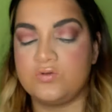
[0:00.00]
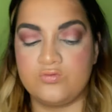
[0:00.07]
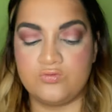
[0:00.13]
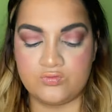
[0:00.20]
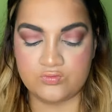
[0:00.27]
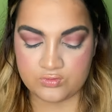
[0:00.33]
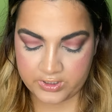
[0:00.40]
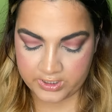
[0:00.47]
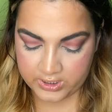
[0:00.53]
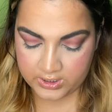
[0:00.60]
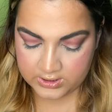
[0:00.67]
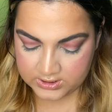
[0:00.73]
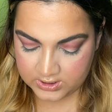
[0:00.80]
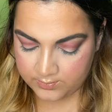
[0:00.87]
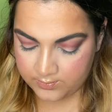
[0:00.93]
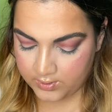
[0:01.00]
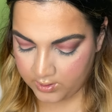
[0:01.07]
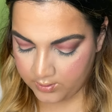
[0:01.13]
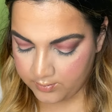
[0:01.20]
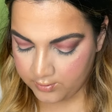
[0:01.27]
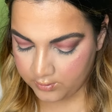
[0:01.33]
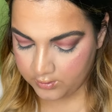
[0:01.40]
really deep
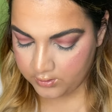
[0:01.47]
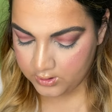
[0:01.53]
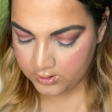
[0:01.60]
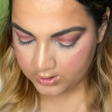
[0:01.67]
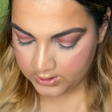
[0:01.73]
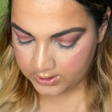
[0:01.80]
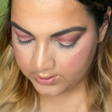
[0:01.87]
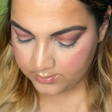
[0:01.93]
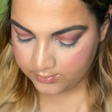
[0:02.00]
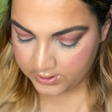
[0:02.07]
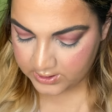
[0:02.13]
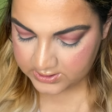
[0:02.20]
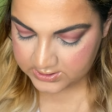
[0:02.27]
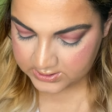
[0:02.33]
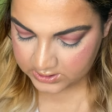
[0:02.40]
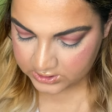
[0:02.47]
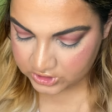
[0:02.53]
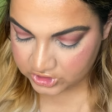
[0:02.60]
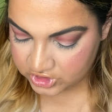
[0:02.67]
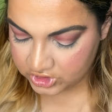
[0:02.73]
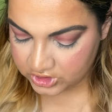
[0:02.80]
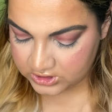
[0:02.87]
purple, and place that
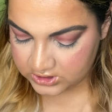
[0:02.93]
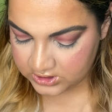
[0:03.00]
just